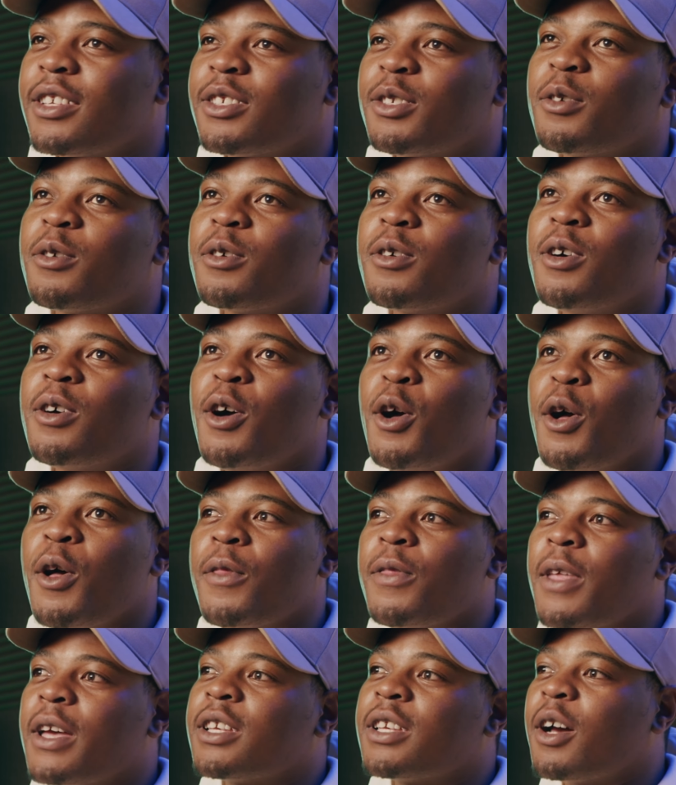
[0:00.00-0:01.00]
So
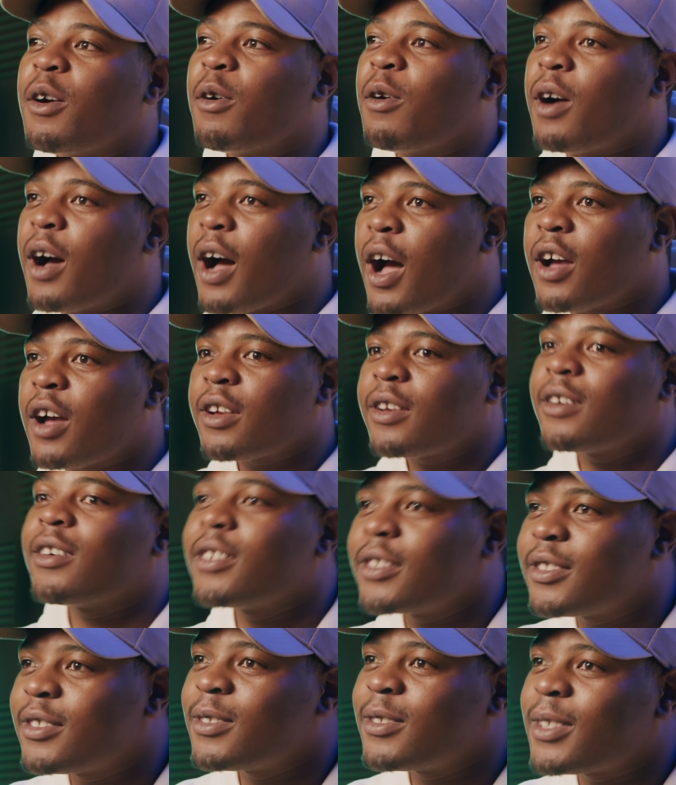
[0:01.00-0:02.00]
that's how I
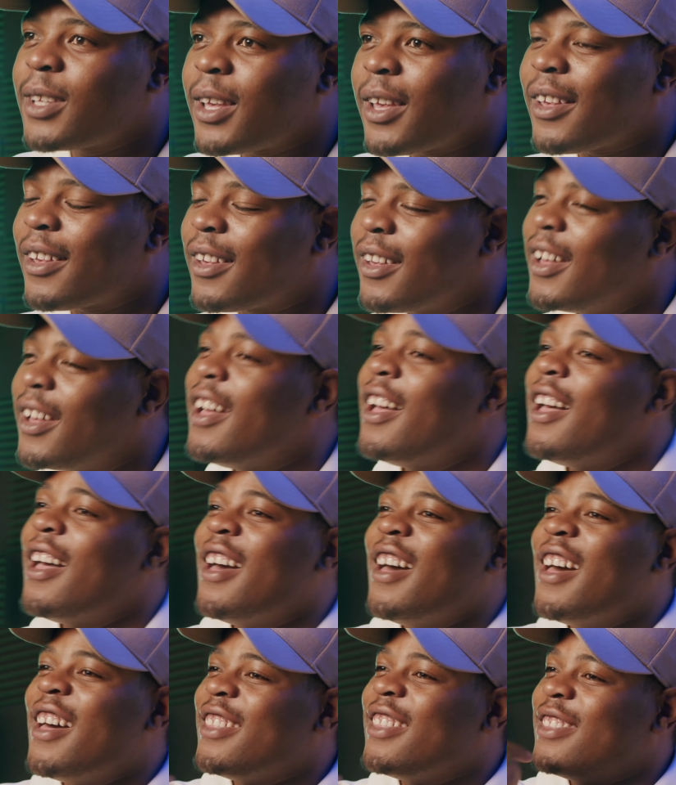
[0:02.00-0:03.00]
got to say,
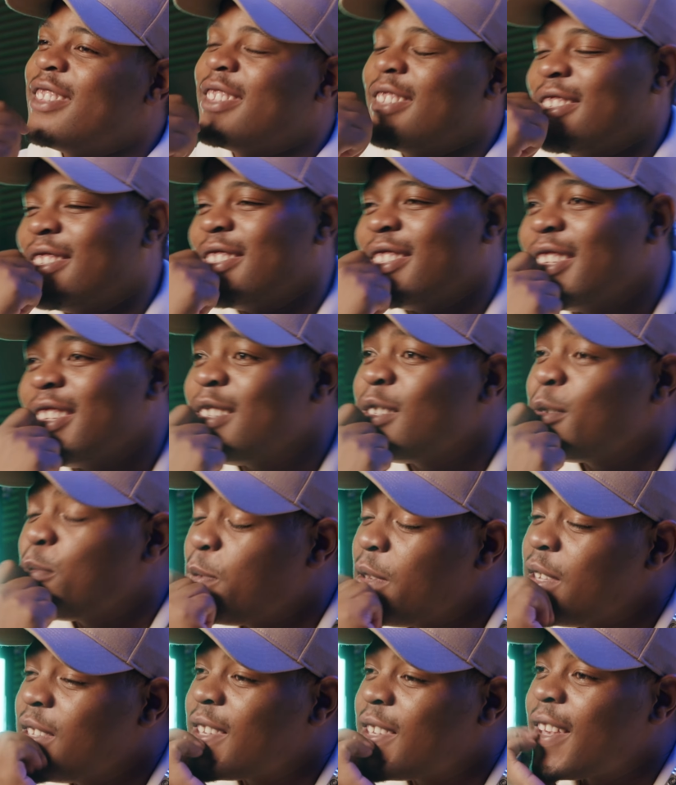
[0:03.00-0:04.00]
these
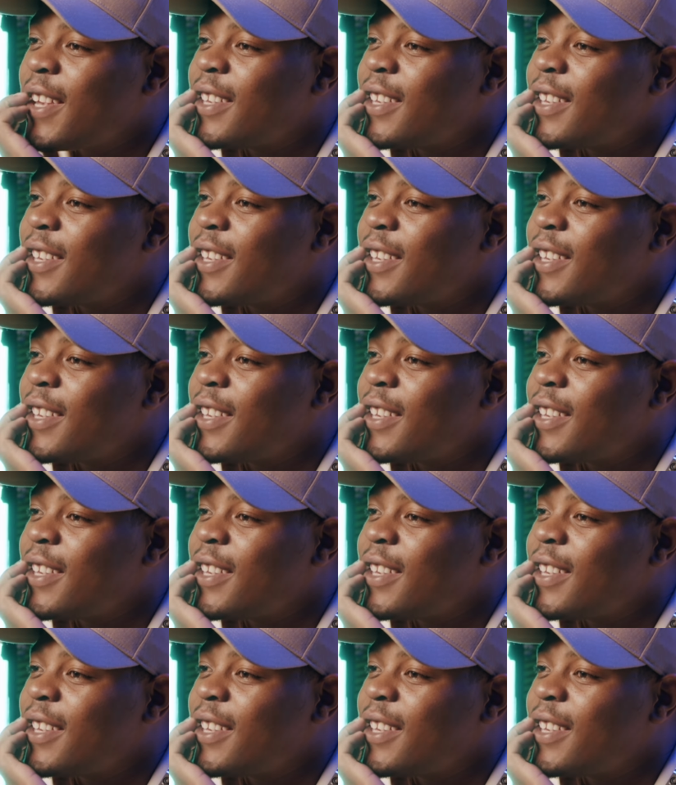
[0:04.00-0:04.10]
beats are